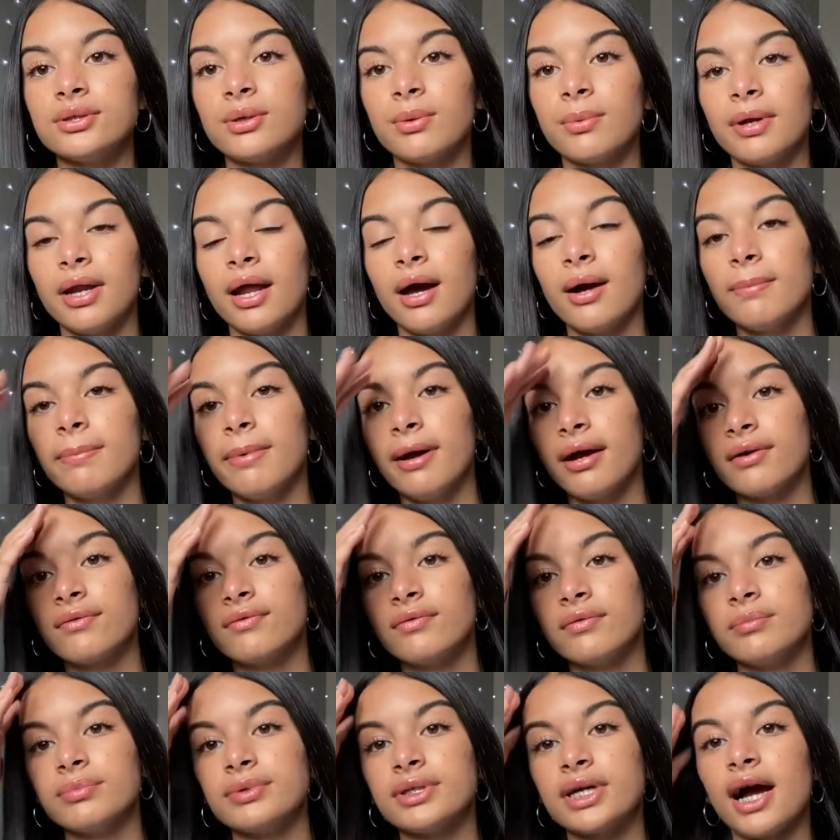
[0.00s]
we're now back
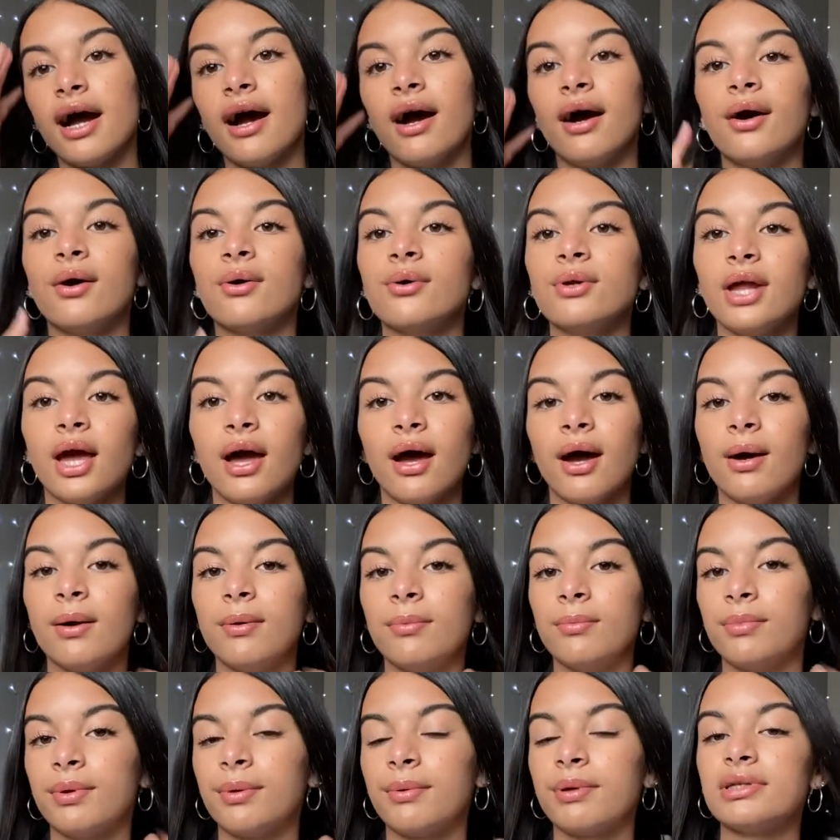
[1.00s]
from town.
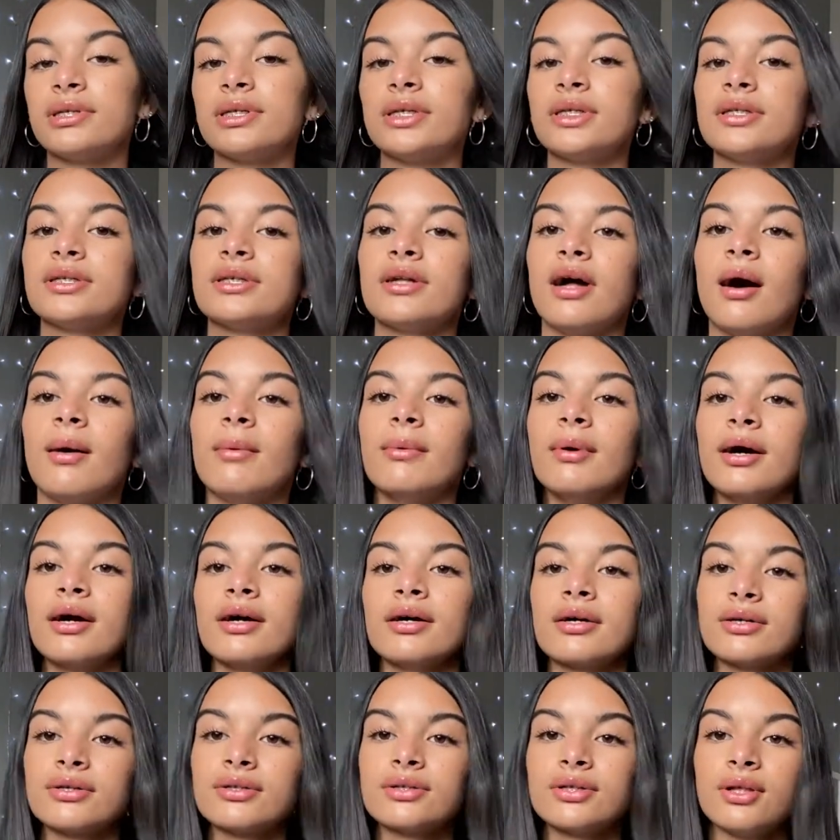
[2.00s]
We went to
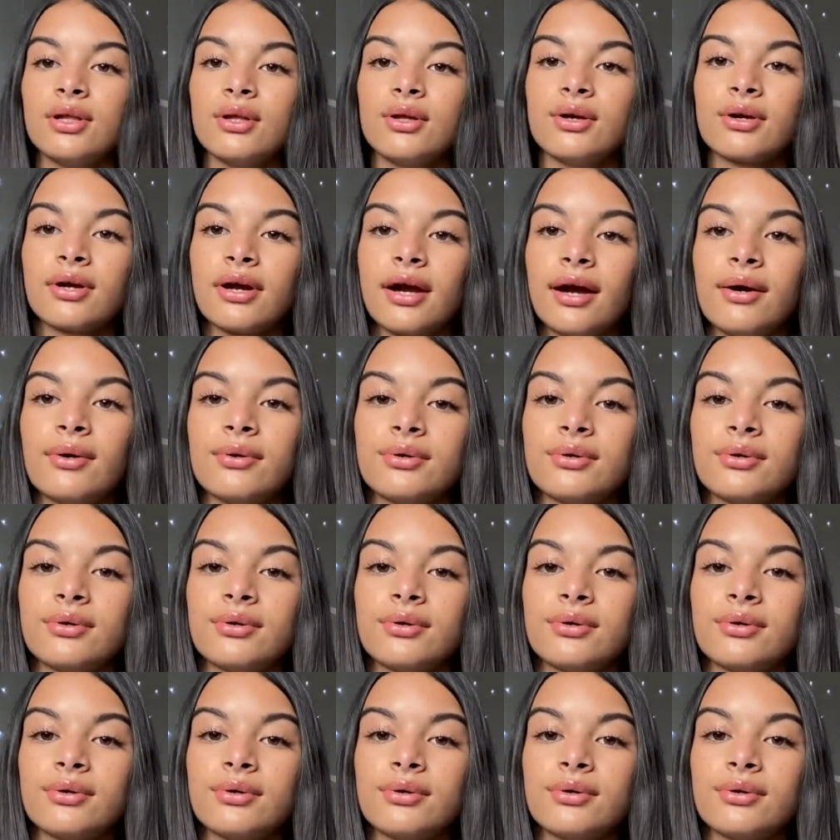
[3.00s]
Starbucks. Look how